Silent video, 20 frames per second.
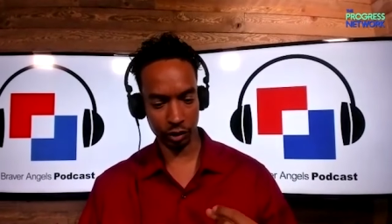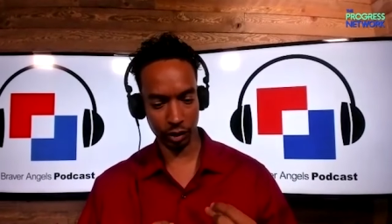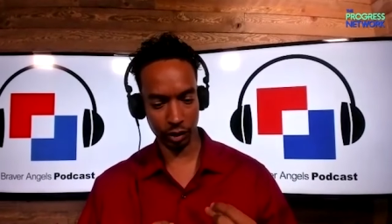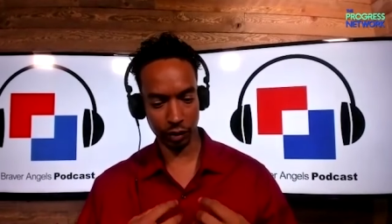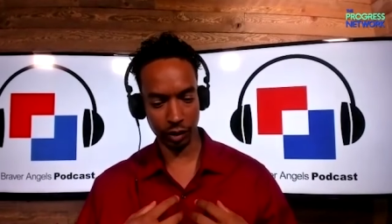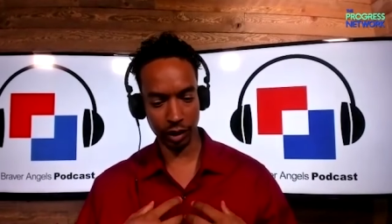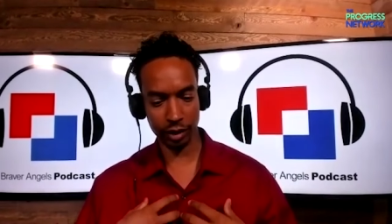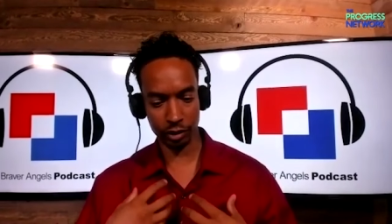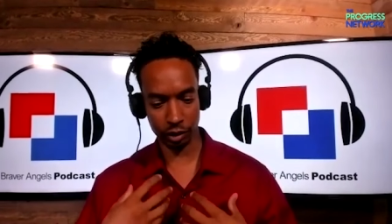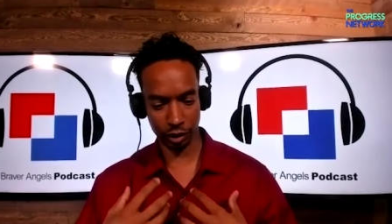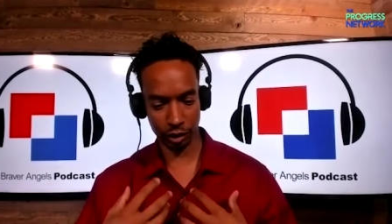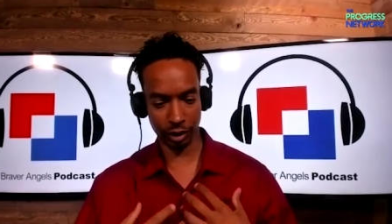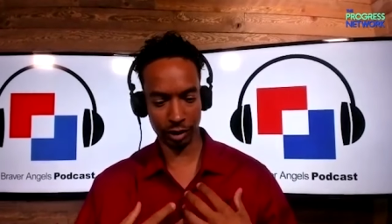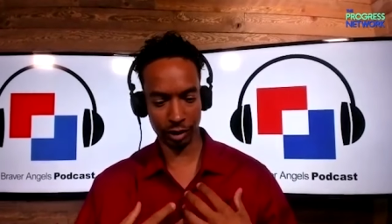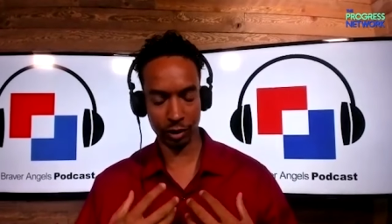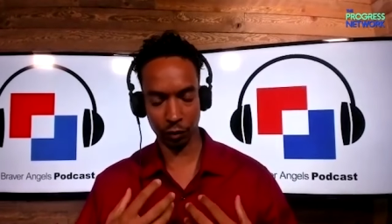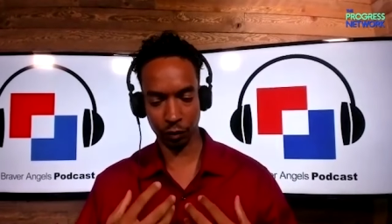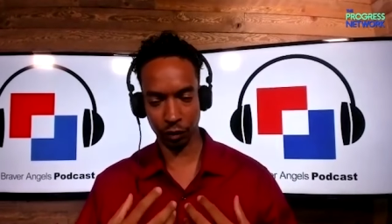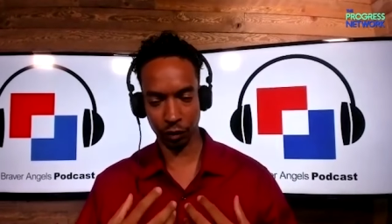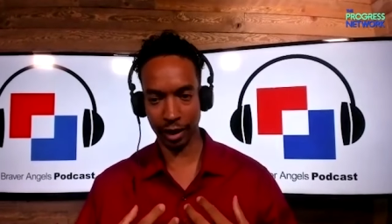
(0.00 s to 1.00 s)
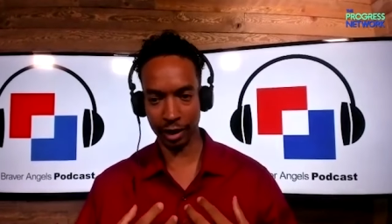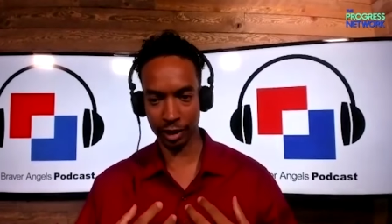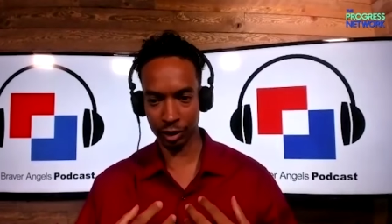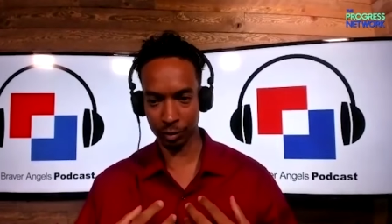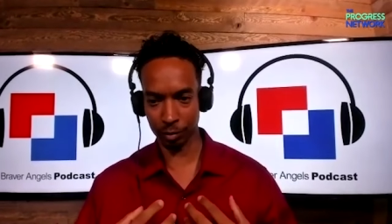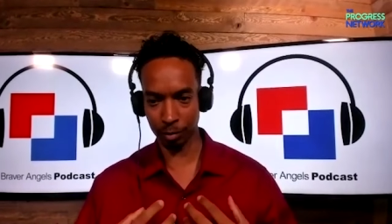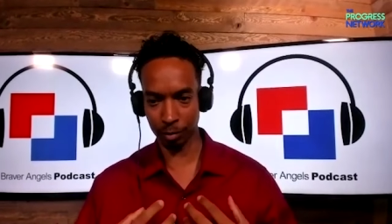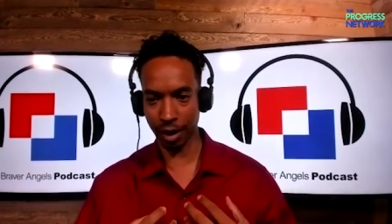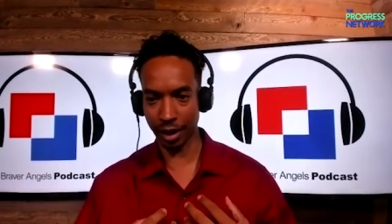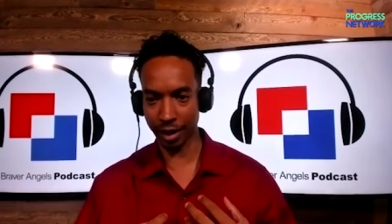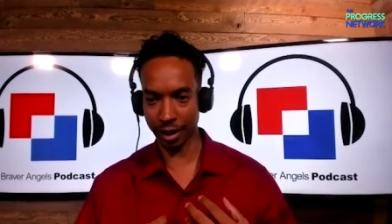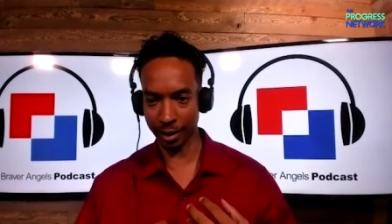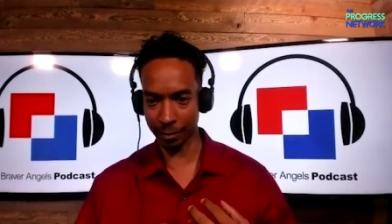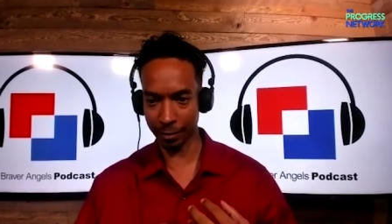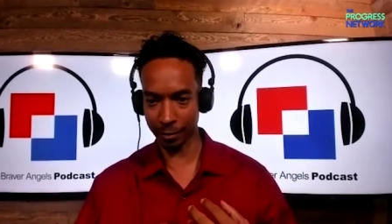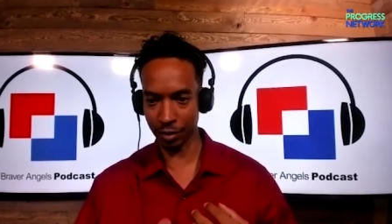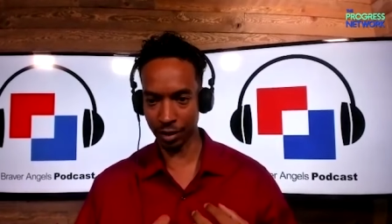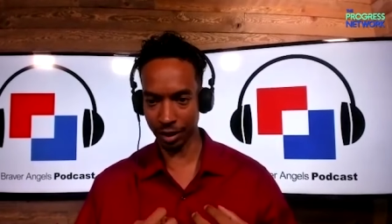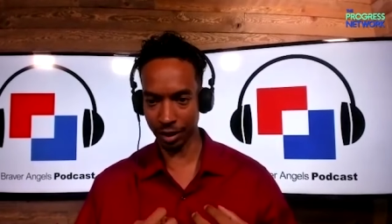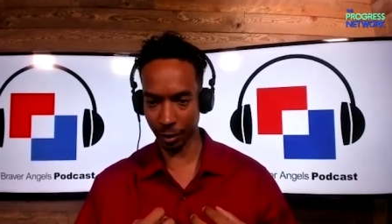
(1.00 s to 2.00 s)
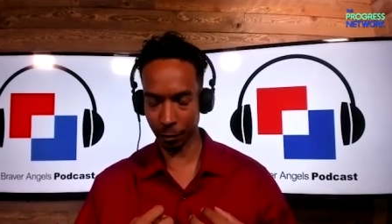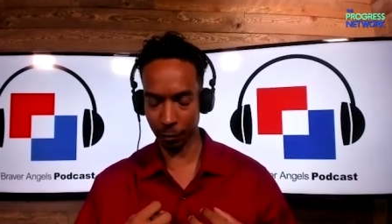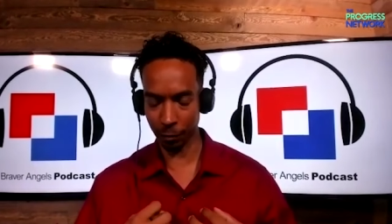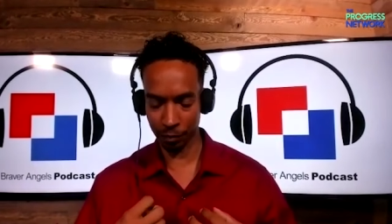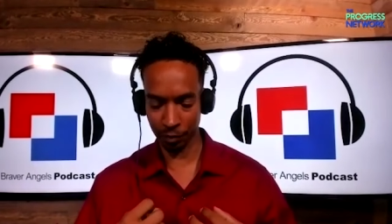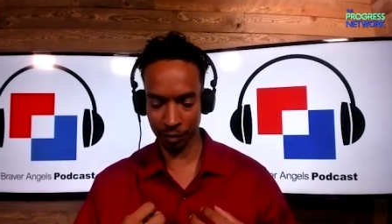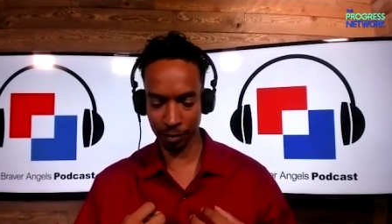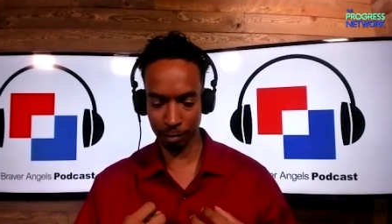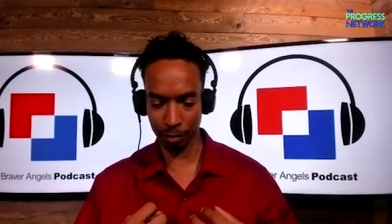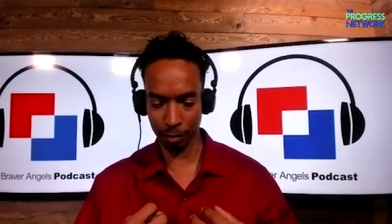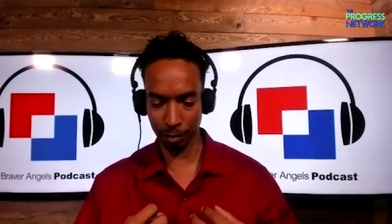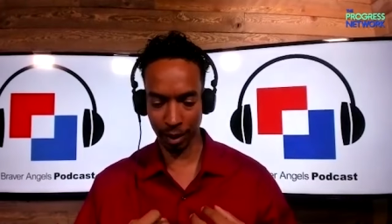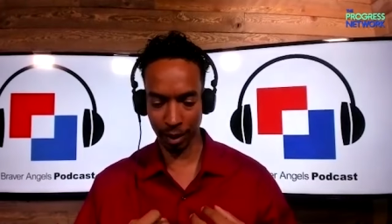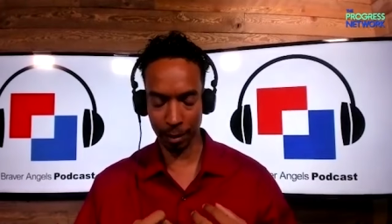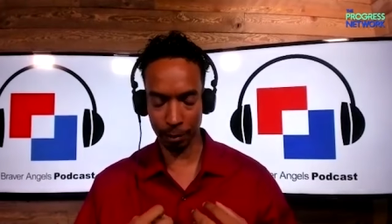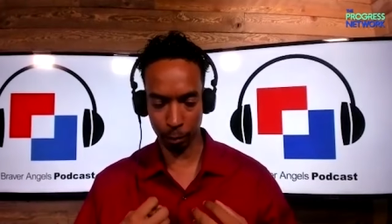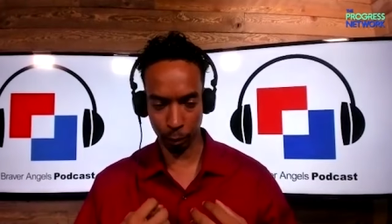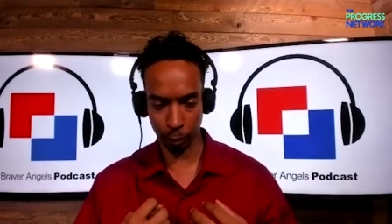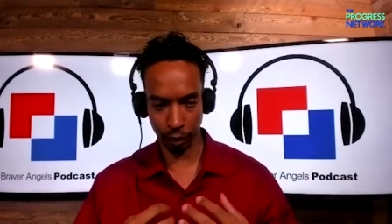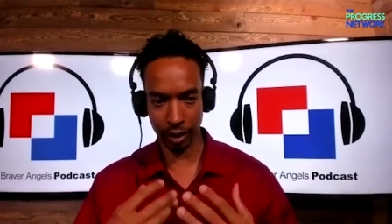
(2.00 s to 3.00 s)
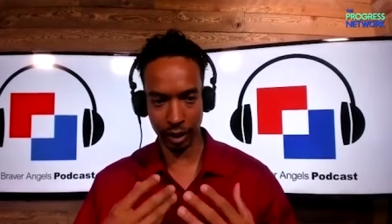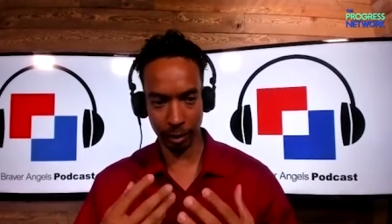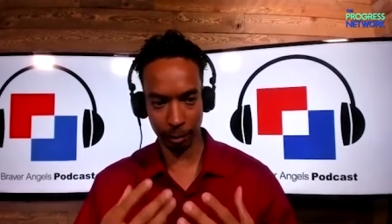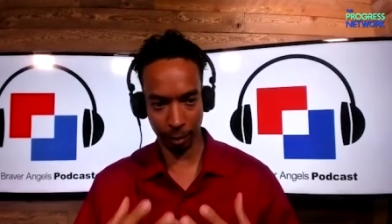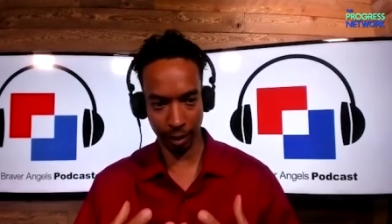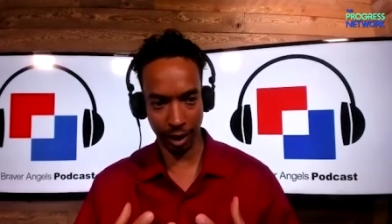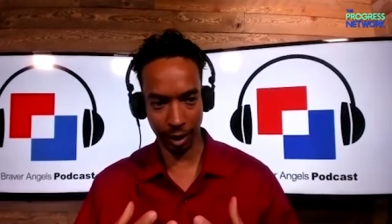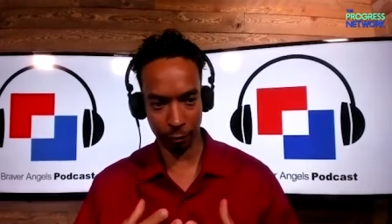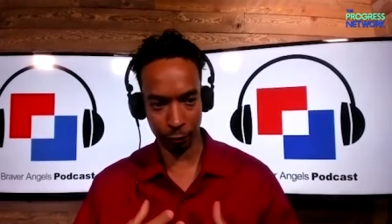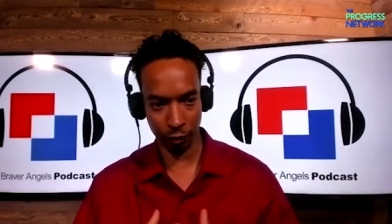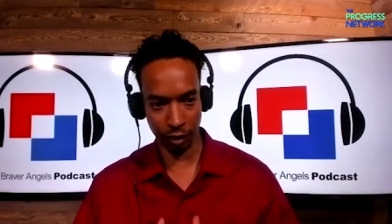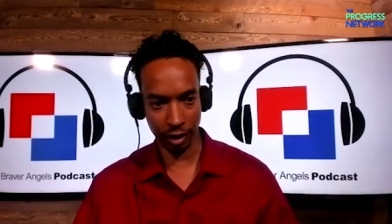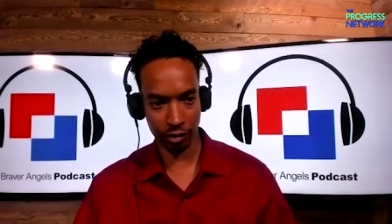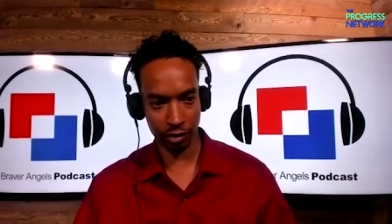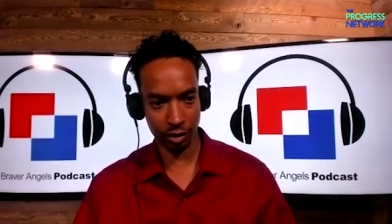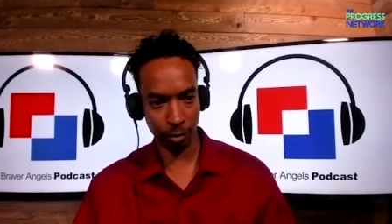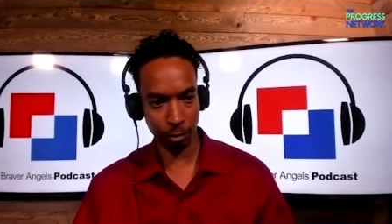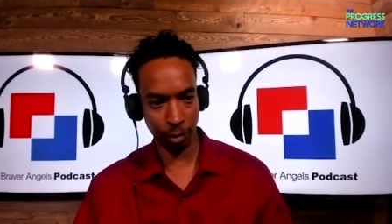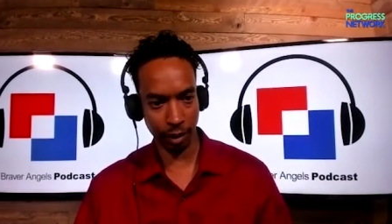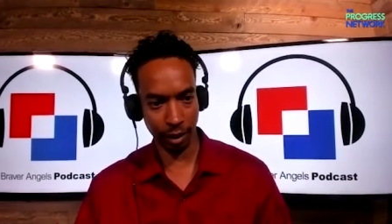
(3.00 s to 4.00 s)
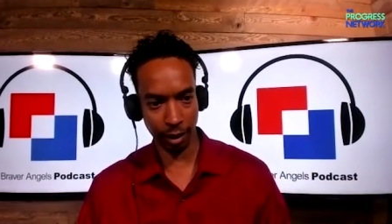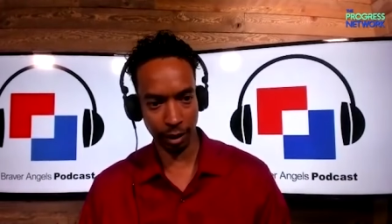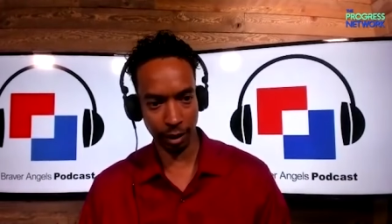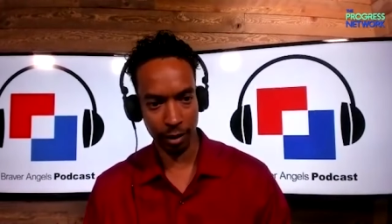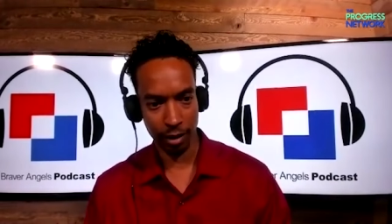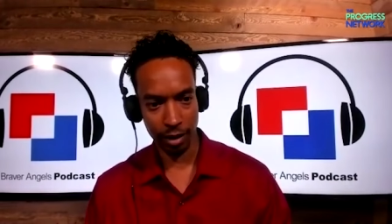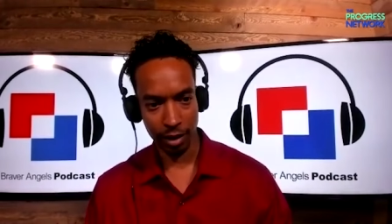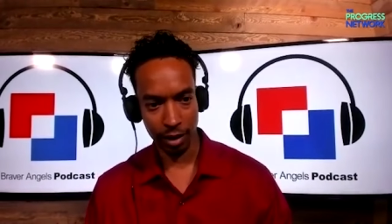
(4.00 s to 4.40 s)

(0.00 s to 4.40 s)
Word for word: that that justifies my you know my bringing bad faith to bear